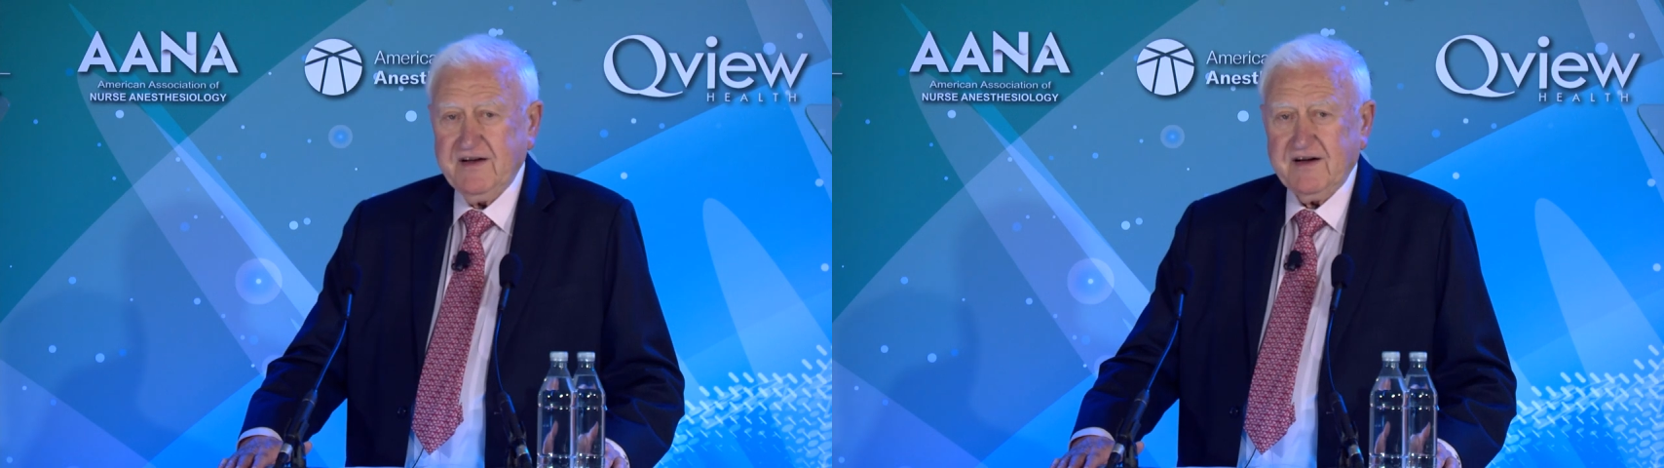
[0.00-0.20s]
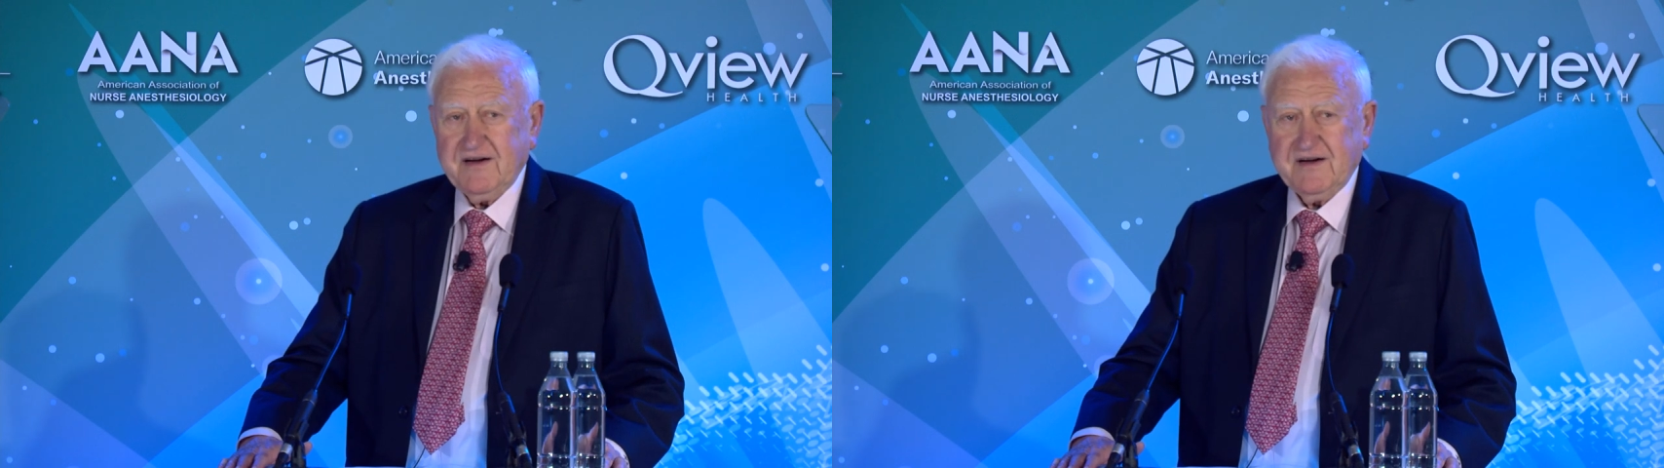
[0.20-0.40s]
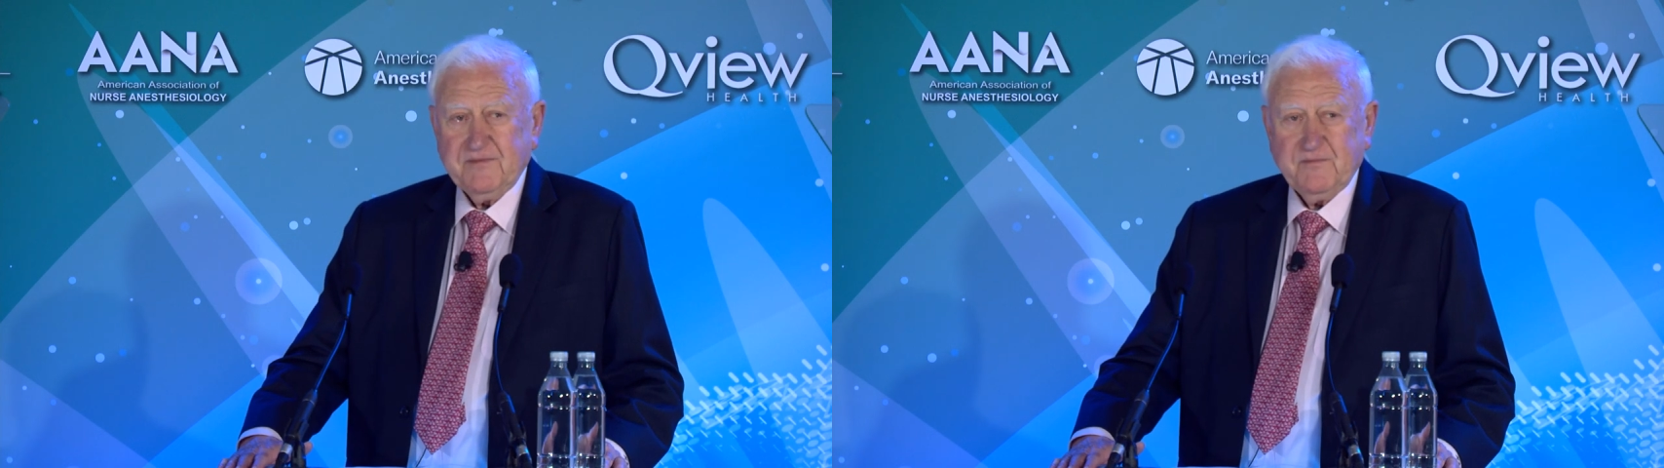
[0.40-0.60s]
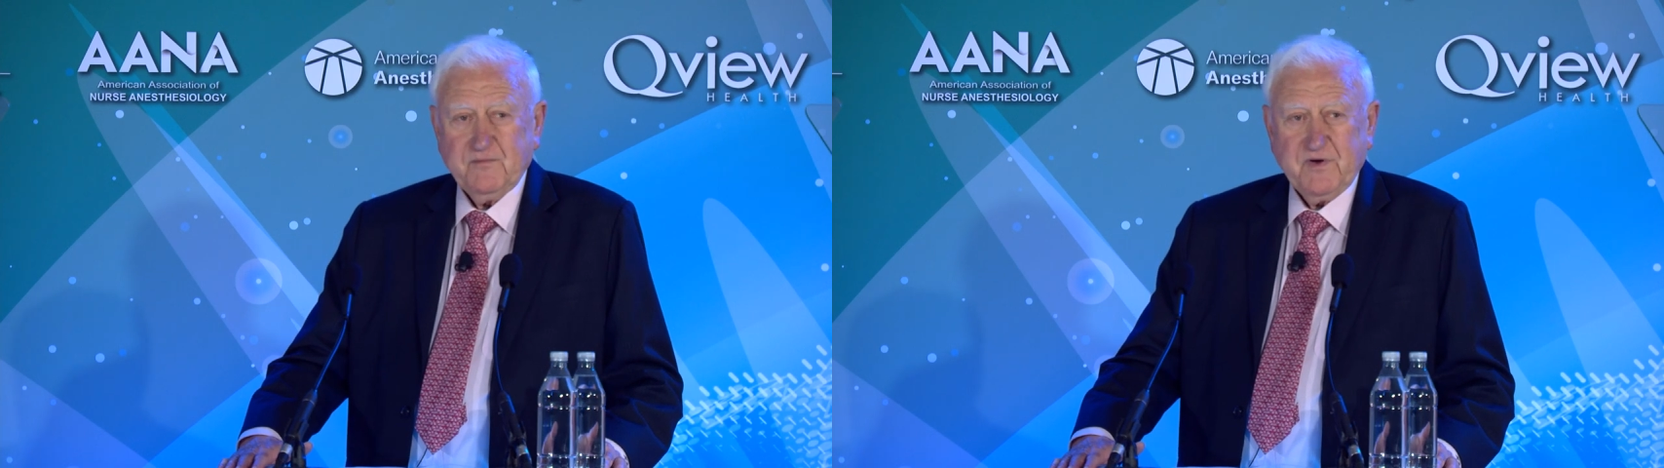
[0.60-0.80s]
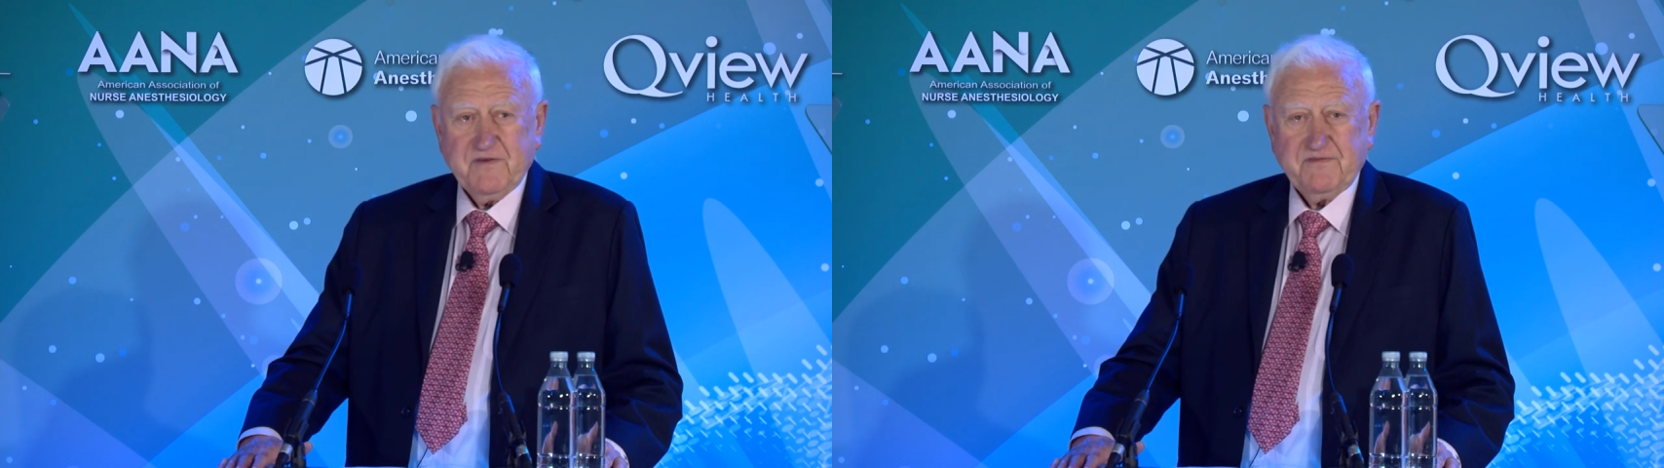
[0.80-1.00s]

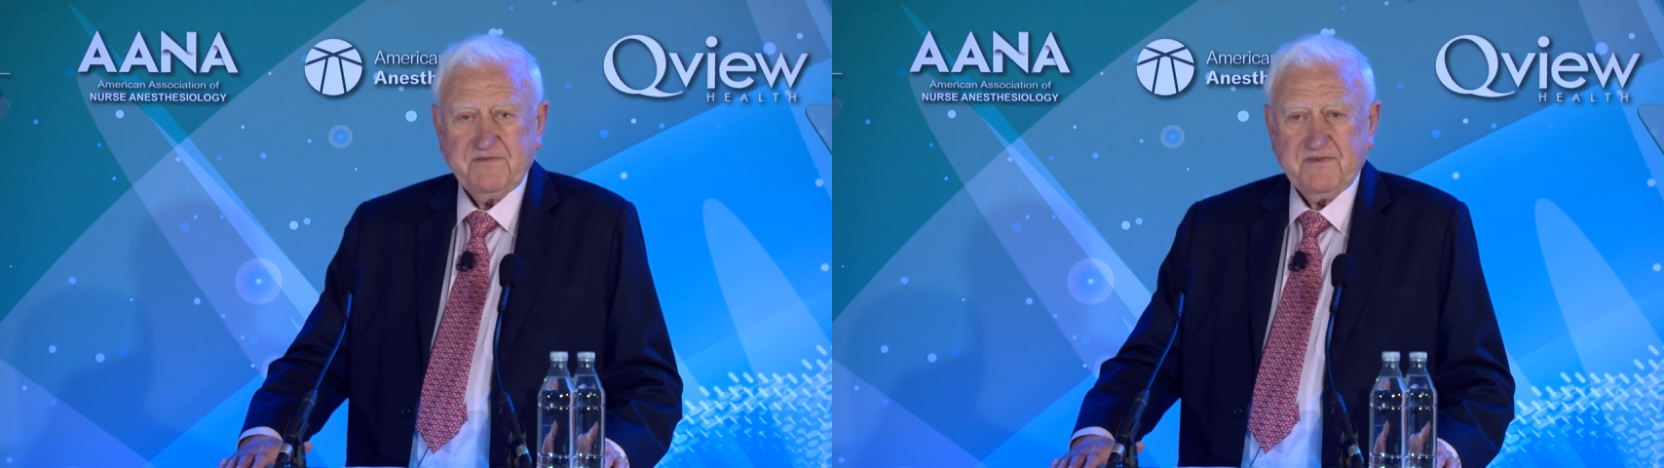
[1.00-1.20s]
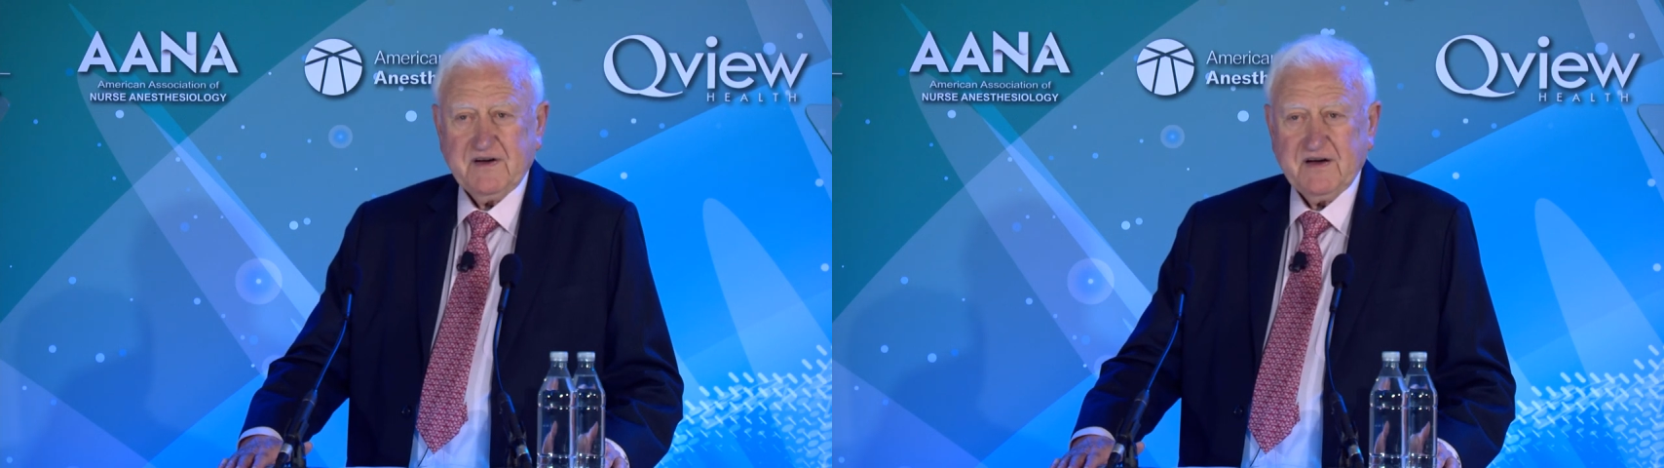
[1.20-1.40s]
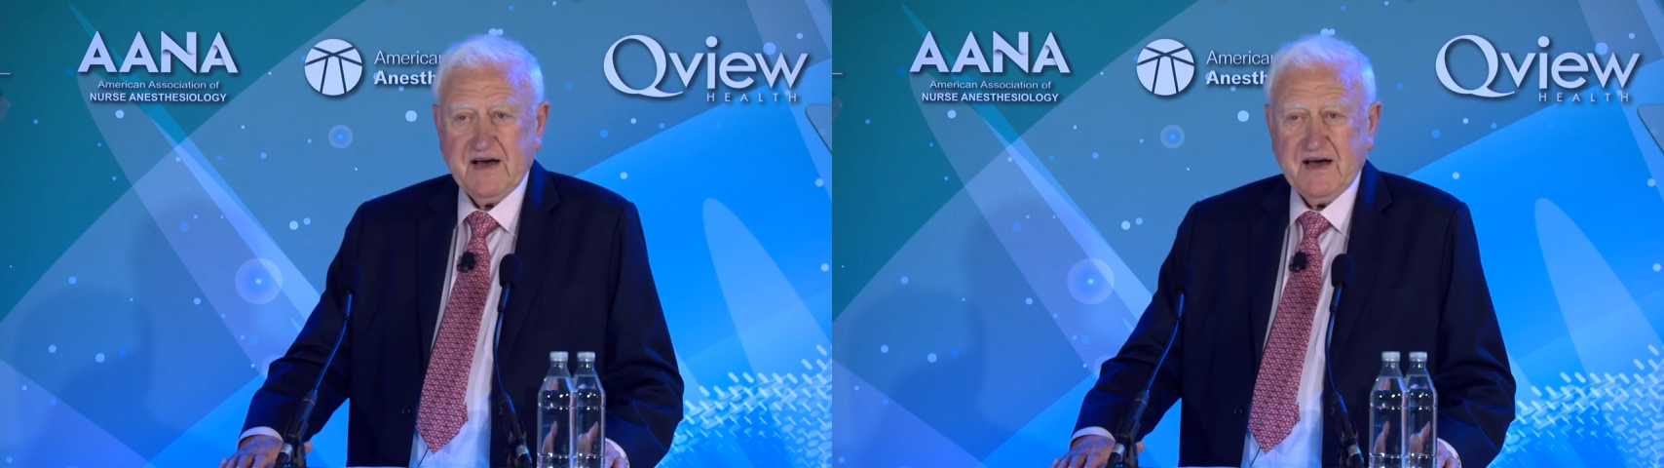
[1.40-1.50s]
Um, we've uh,